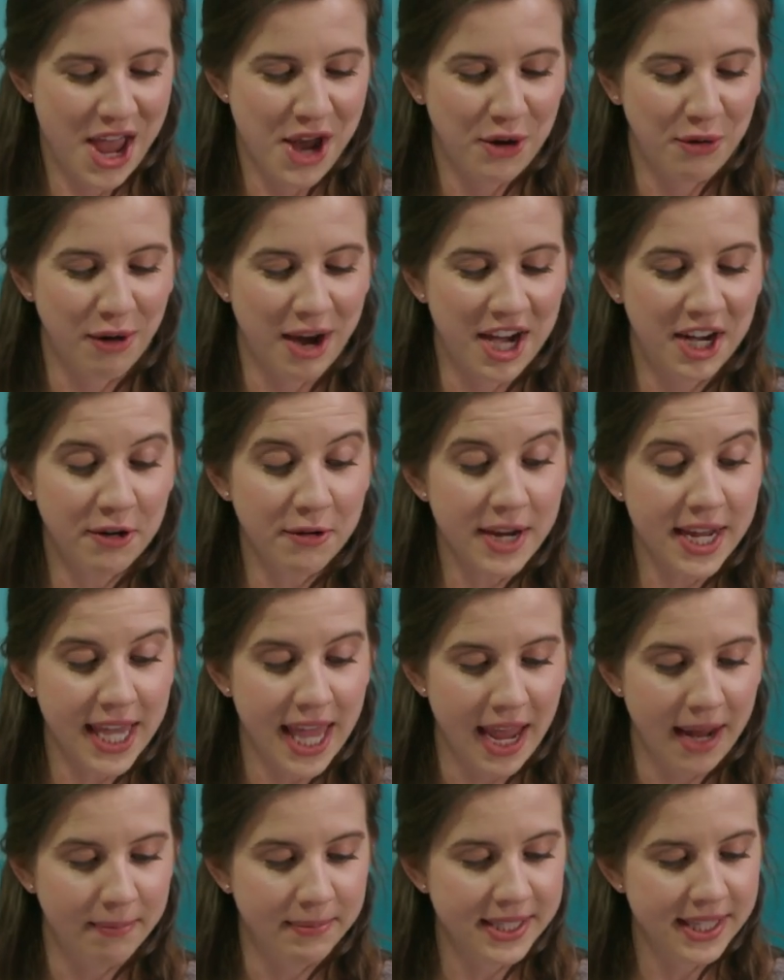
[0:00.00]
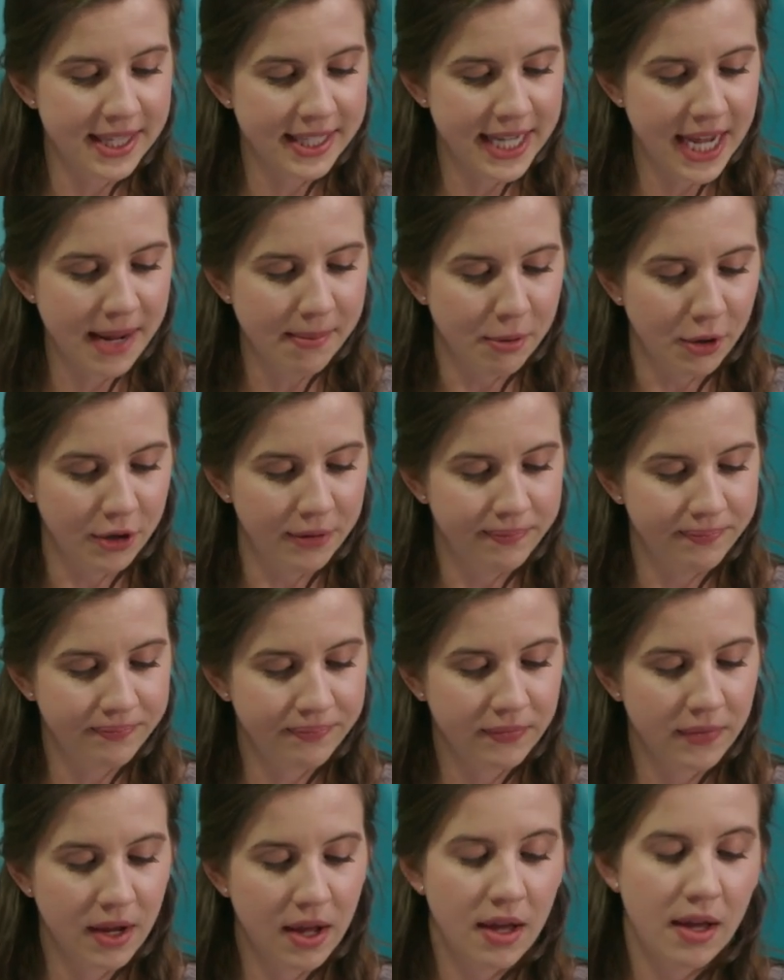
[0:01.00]
Gregory came to the table.
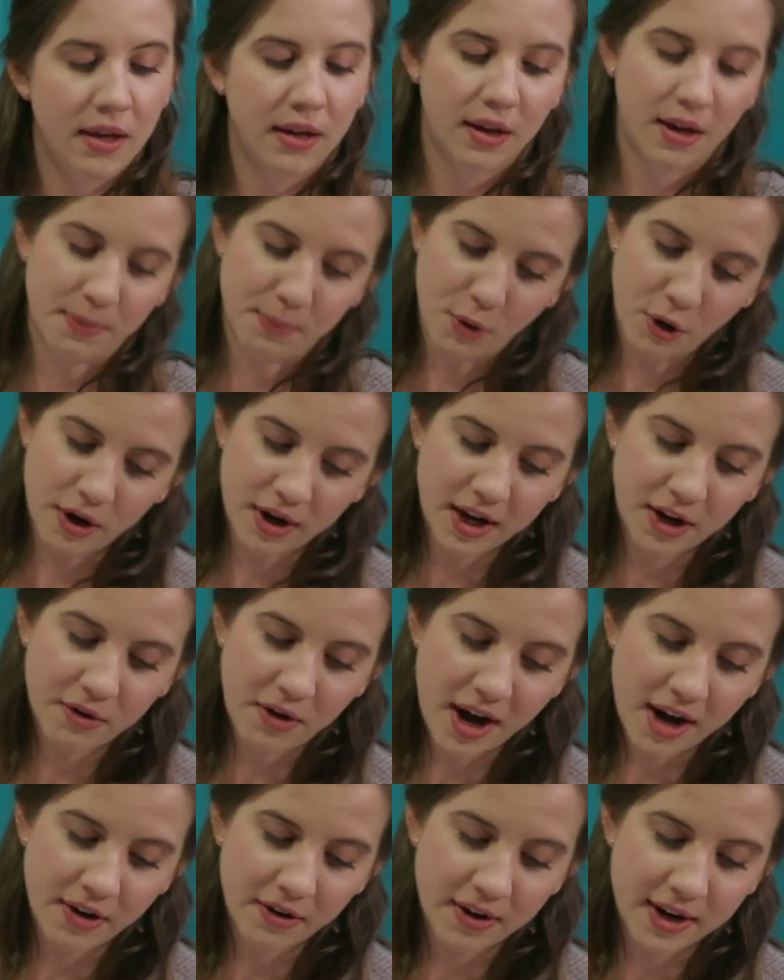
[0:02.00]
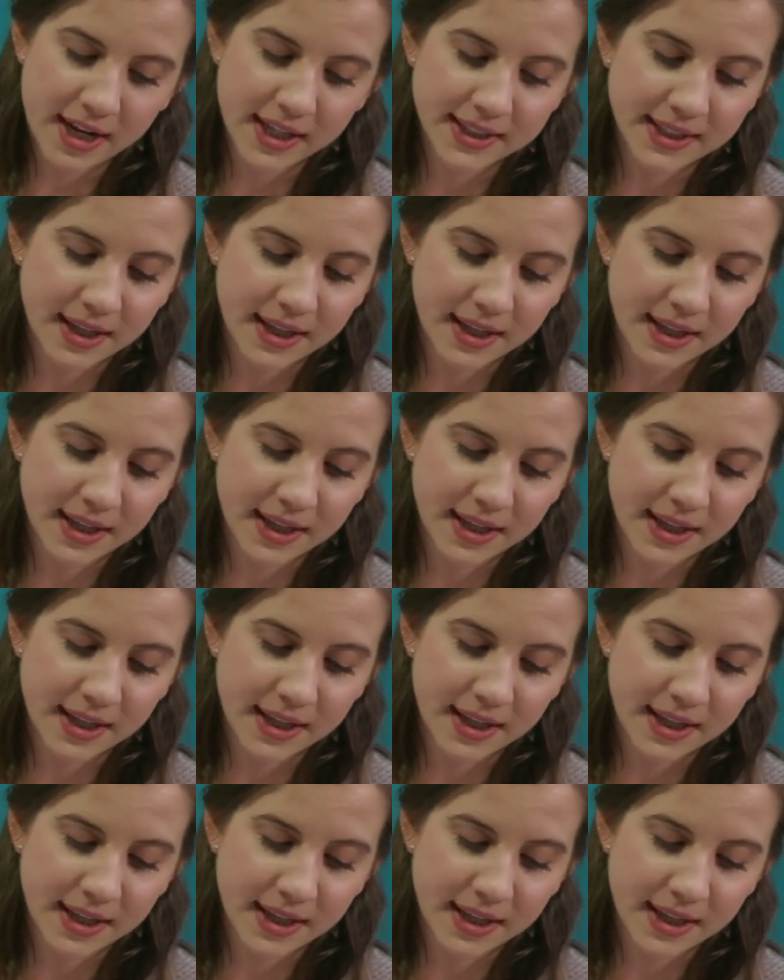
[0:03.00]
Good morning, Gregory,